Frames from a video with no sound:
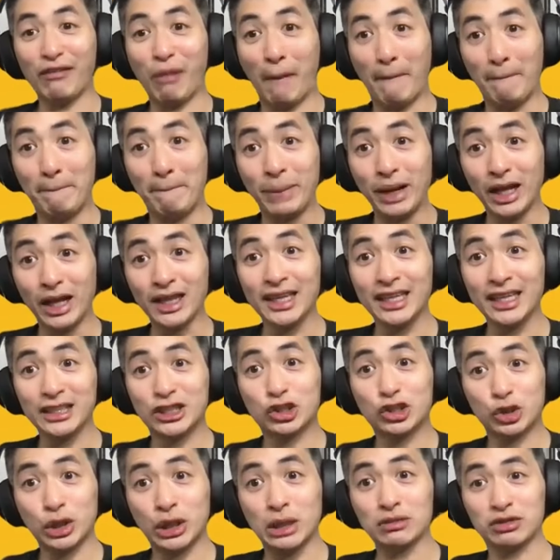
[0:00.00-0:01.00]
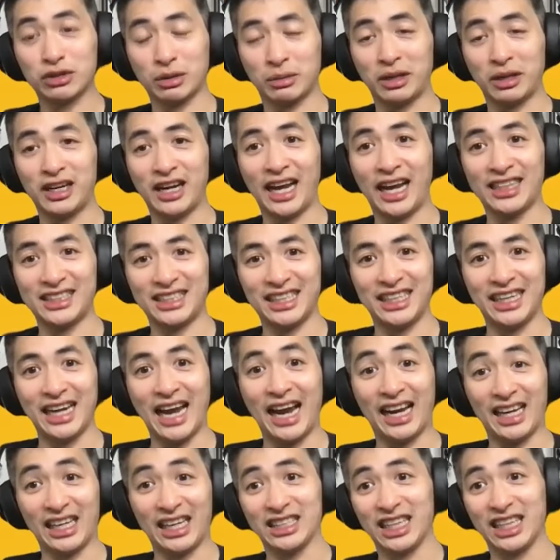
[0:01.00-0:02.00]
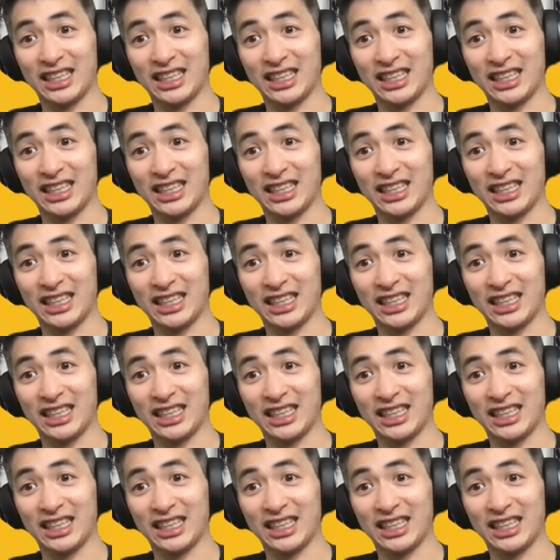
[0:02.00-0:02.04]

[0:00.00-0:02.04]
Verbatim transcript: a billion streams from the 1990s.